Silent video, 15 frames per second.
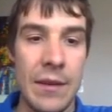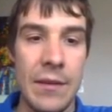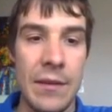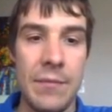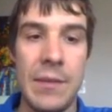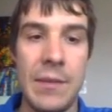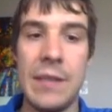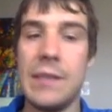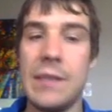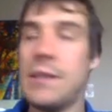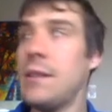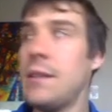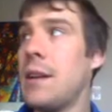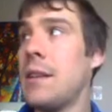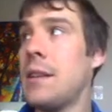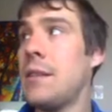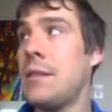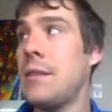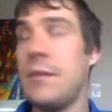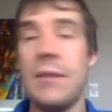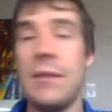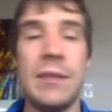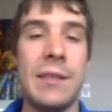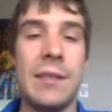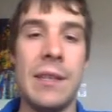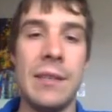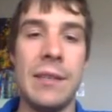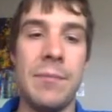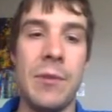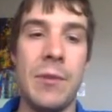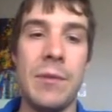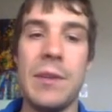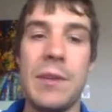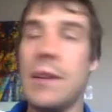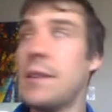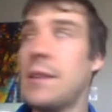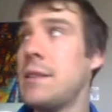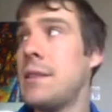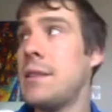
Because it's still got the 6 protons,